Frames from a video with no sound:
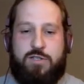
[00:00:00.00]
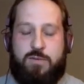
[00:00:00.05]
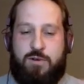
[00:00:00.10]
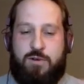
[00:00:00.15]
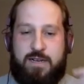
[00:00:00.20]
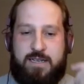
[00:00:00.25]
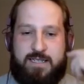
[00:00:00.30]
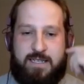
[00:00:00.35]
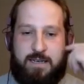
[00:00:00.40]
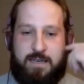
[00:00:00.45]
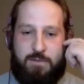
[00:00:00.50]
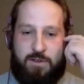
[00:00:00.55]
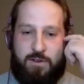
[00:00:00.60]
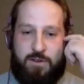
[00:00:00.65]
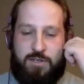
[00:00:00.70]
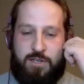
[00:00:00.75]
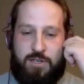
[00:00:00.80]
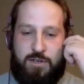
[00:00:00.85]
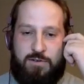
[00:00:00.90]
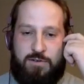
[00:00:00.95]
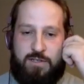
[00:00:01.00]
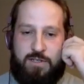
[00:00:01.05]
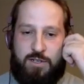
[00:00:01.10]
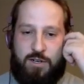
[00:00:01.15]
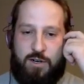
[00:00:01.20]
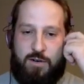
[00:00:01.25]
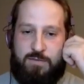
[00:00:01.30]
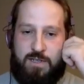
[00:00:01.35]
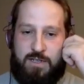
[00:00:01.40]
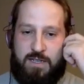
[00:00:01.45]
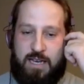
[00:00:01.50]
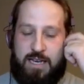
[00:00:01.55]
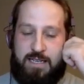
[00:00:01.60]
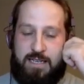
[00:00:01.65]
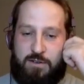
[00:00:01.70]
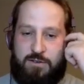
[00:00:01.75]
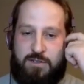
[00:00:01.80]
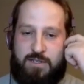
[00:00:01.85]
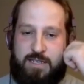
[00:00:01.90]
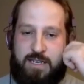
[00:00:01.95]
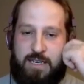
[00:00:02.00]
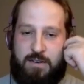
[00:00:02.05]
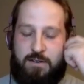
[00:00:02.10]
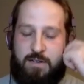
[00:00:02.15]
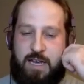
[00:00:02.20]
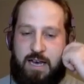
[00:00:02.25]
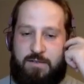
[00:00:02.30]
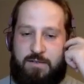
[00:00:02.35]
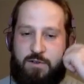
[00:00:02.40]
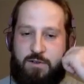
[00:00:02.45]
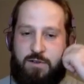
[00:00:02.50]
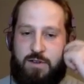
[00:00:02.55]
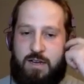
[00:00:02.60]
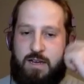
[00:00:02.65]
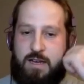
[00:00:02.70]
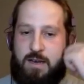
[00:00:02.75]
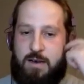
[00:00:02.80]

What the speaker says: They're pretty similar dudes in terms of like their skill level.